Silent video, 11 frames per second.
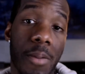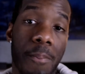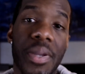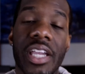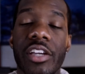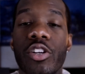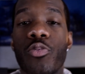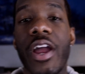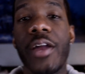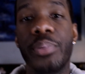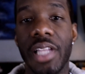being in the
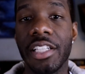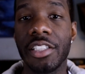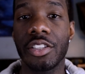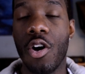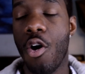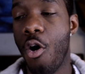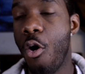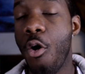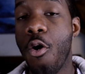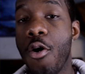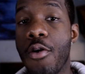right place
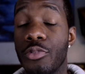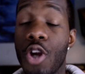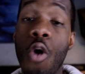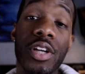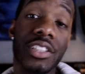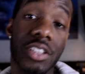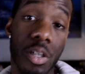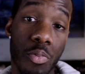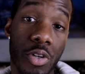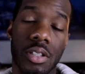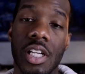or knowing
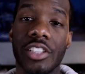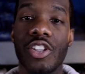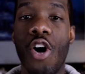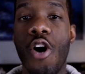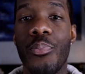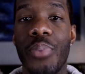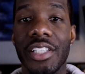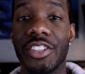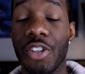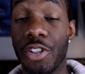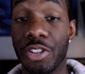someone is all based on your